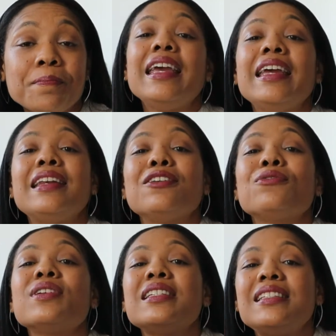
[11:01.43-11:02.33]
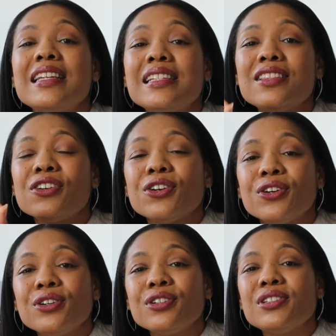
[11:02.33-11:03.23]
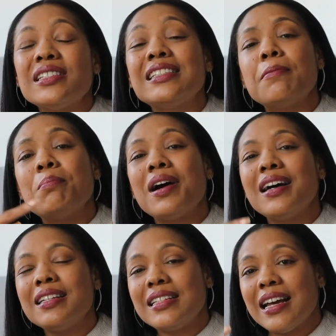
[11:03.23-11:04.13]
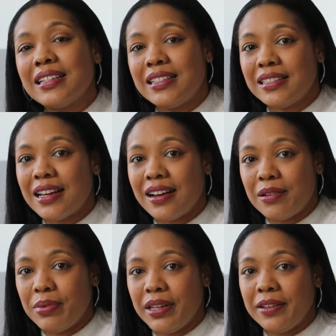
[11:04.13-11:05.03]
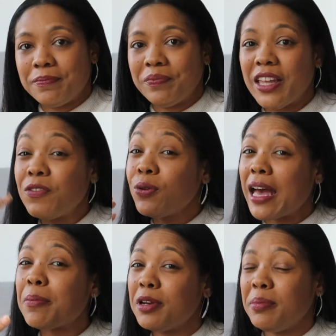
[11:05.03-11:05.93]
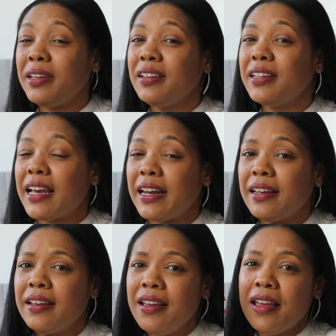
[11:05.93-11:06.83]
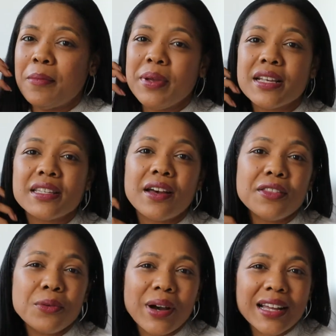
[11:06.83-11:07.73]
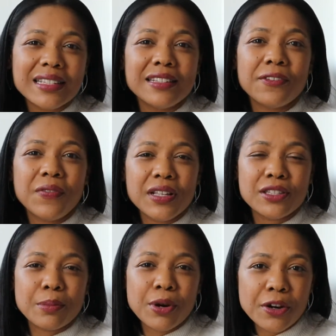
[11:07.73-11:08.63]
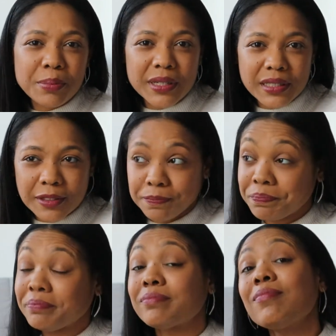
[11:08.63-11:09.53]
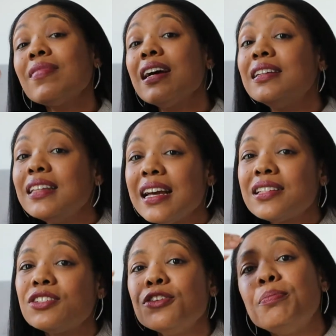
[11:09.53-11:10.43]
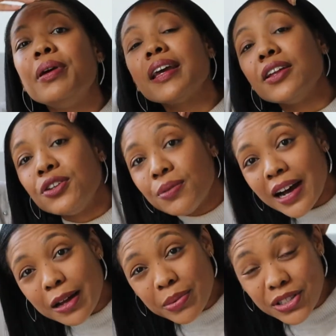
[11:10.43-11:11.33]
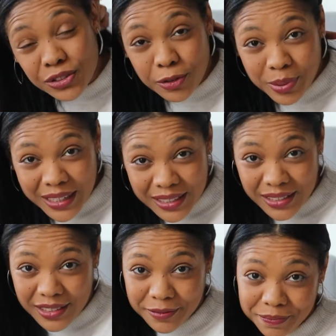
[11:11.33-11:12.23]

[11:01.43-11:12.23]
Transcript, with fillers: And resist the urge to monetize this hobby if you happen to be good at it, because otherwise it defeats the purpose, unless you pick a new hobby to replace it.